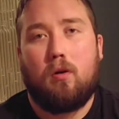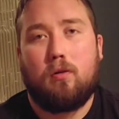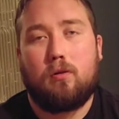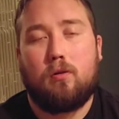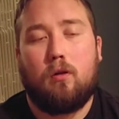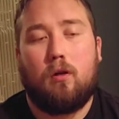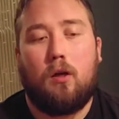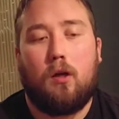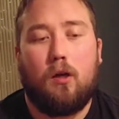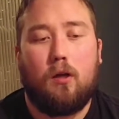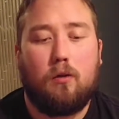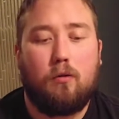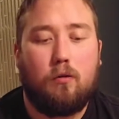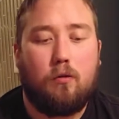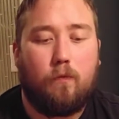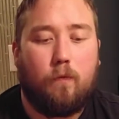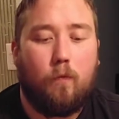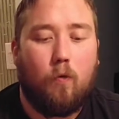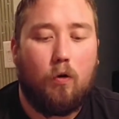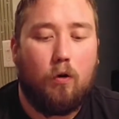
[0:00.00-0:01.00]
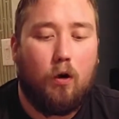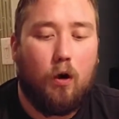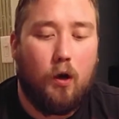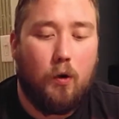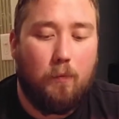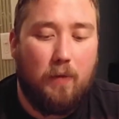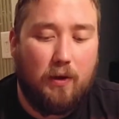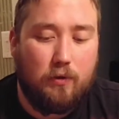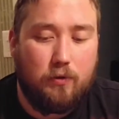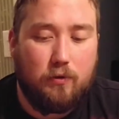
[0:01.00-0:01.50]

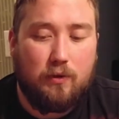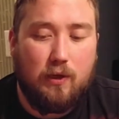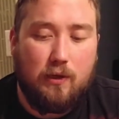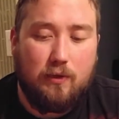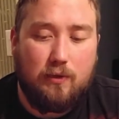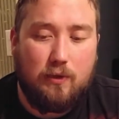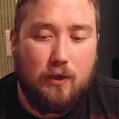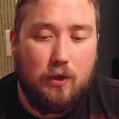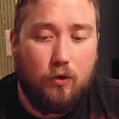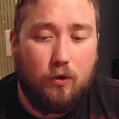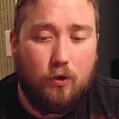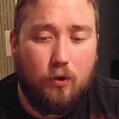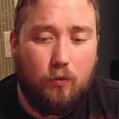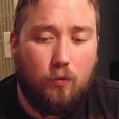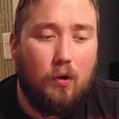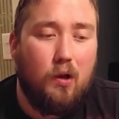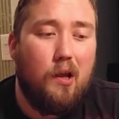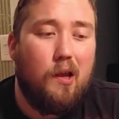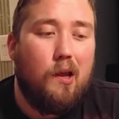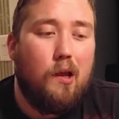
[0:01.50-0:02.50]
exercises that you can do.